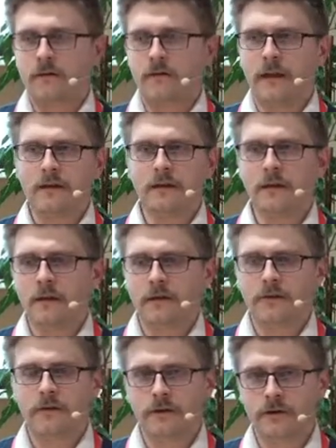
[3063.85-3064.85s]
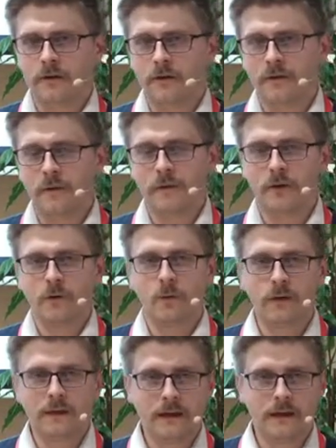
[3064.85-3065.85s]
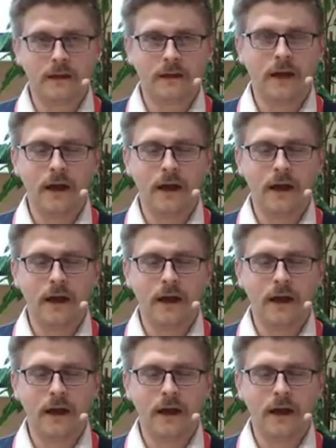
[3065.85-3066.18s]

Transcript: 10 years old or something, when they